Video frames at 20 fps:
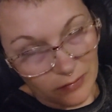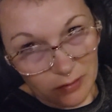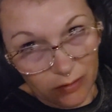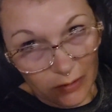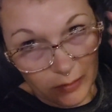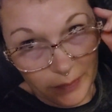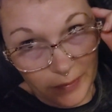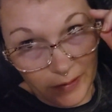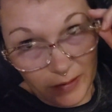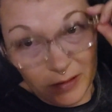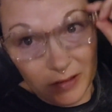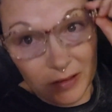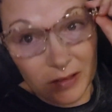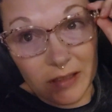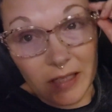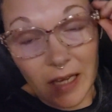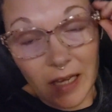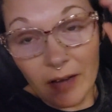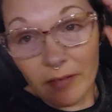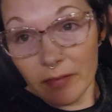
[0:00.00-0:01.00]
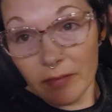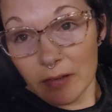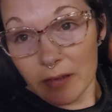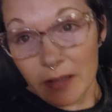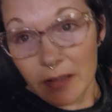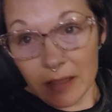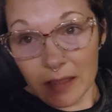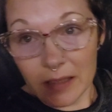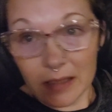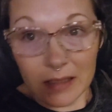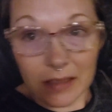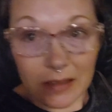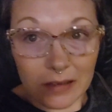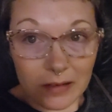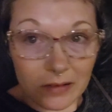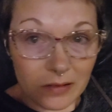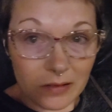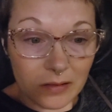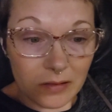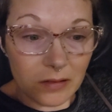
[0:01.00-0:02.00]
so it's better just to have it like in
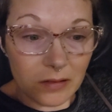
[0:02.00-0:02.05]
a